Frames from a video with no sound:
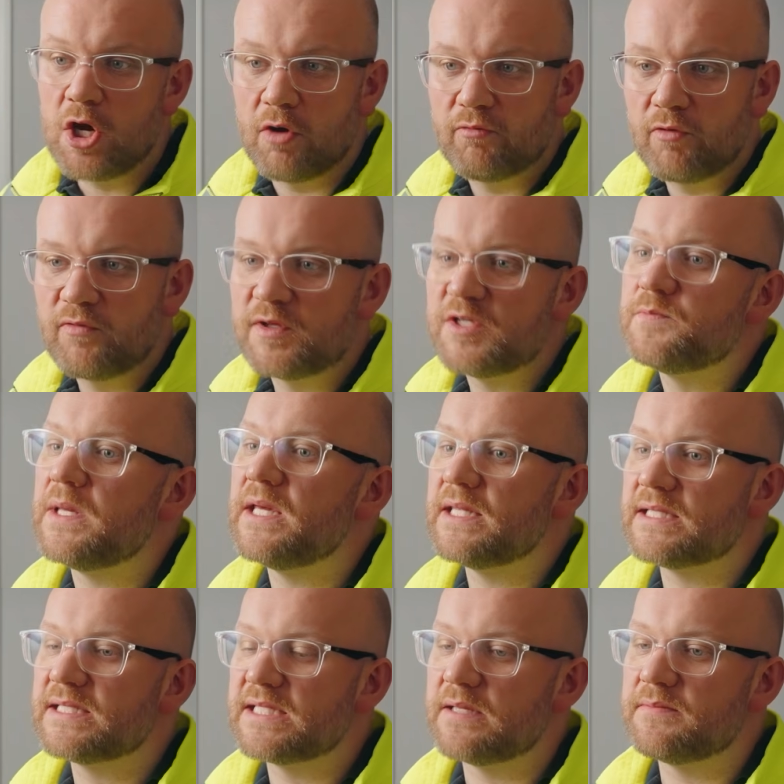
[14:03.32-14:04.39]
are roughly
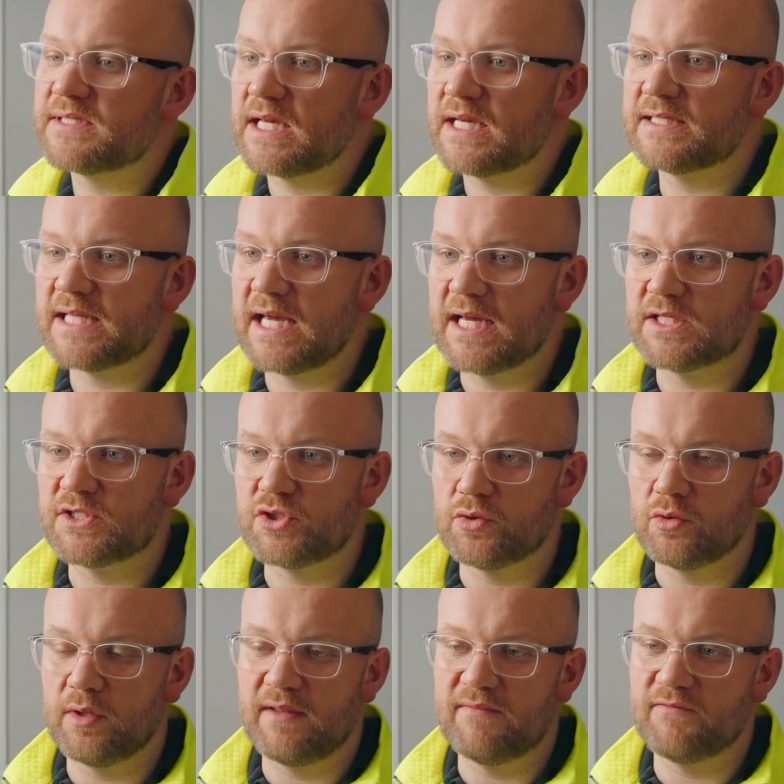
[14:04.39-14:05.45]
speaking the same size as
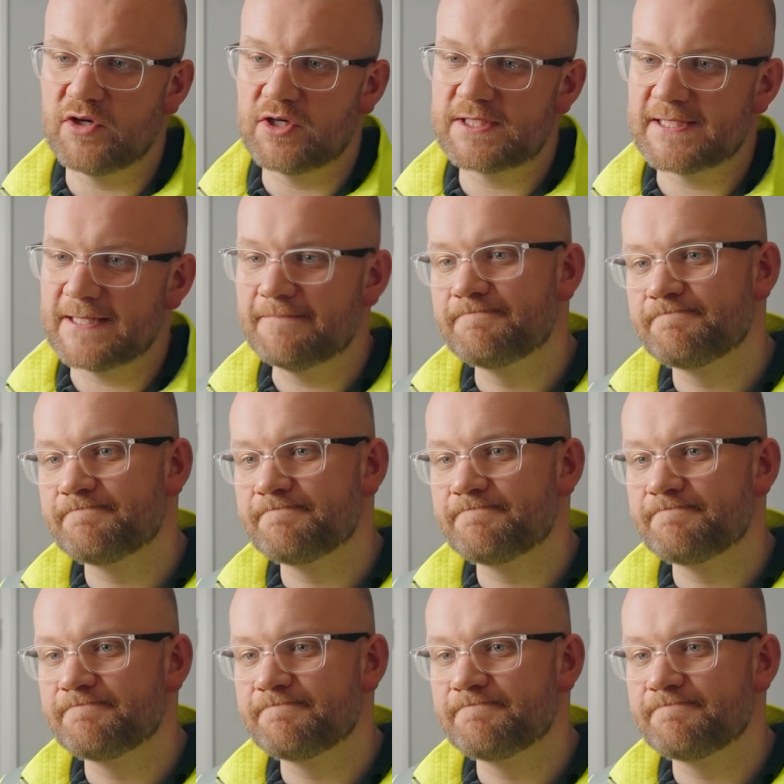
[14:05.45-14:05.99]
your inverter.